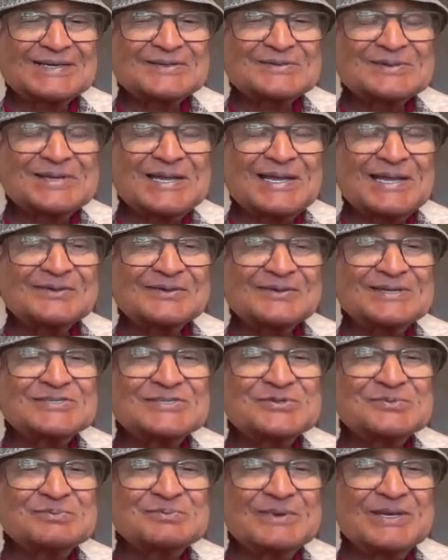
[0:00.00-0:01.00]
And
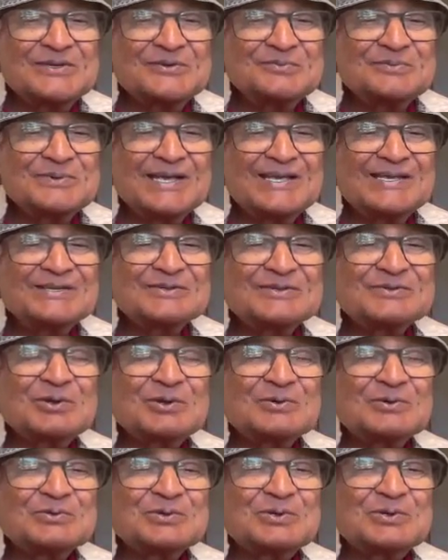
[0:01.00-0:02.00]
this midbrain
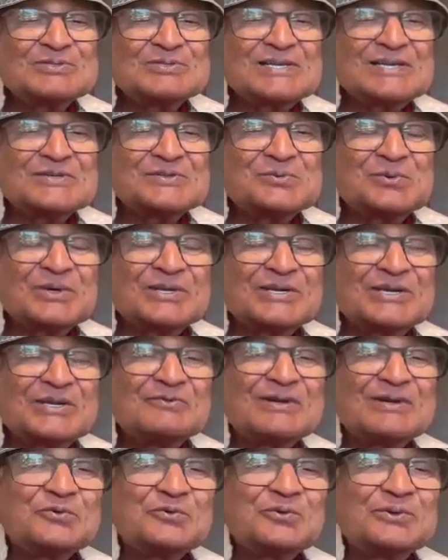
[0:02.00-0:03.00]
controls us
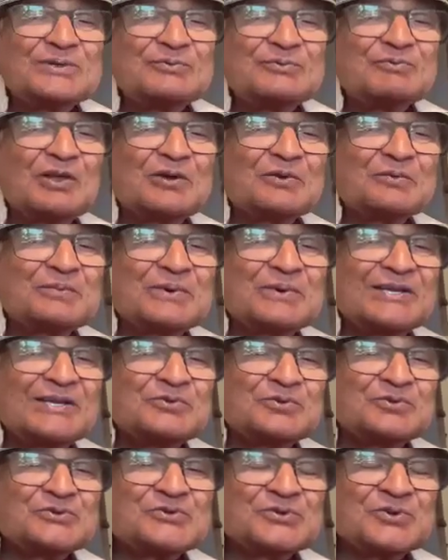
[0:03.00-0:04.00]
whenever we fall prey
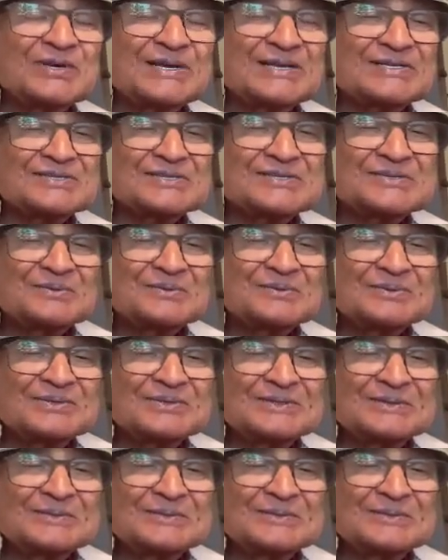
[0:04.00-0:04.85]
to stress.